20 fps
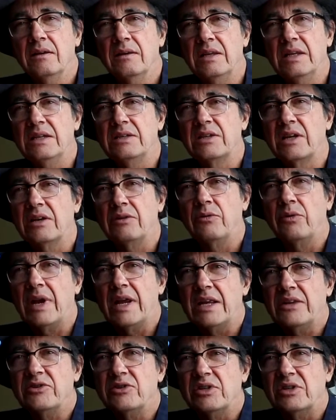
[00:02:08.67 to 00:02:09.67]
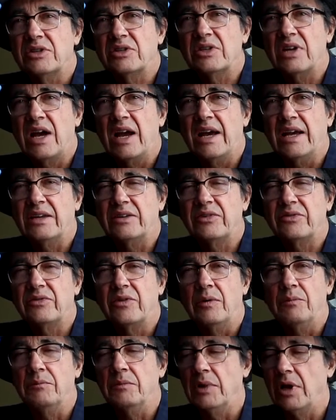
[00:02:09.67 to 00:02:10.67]
These can range in size
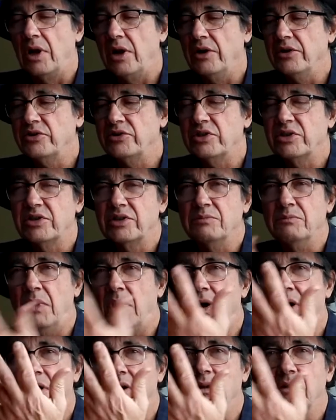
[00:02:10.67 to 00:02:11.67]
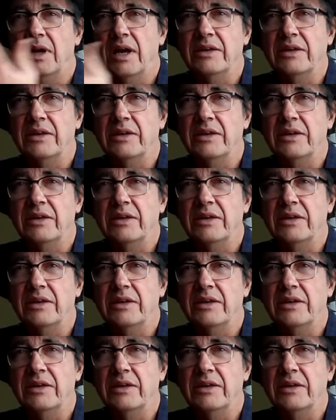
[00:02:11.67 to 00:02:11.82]
from large to small.